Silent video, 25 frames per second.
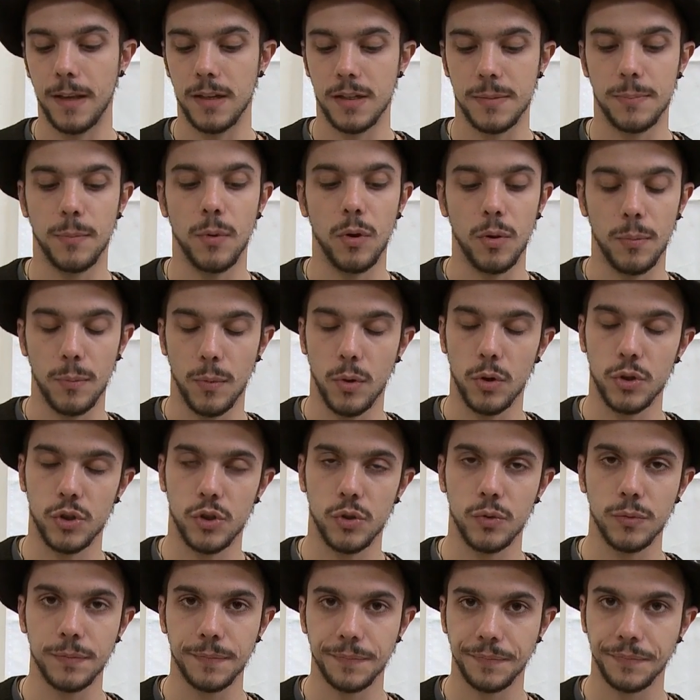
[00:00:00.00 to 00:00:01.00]
small
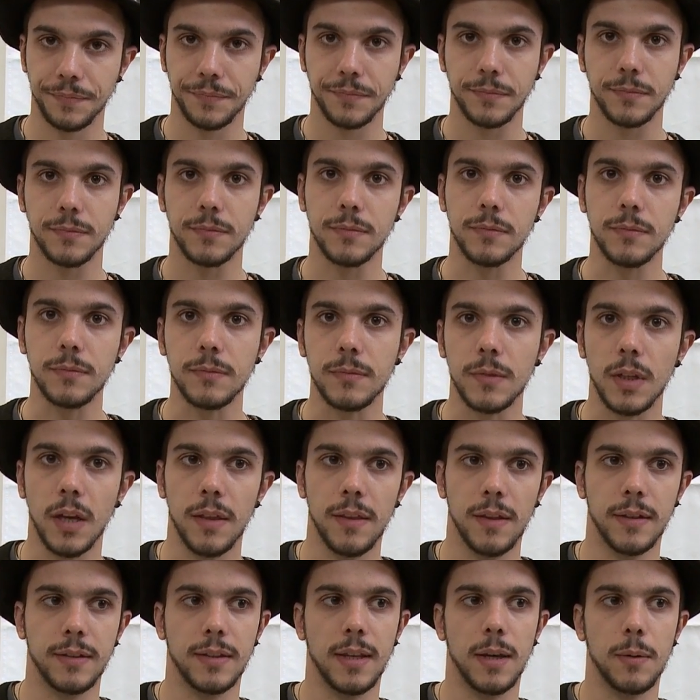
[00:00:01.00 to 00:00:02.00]
module
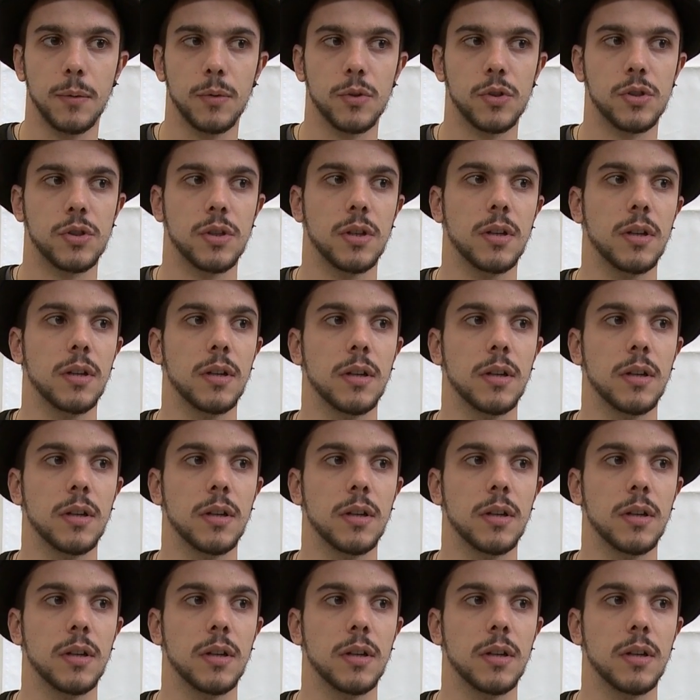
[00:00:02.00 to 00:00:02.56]
that I was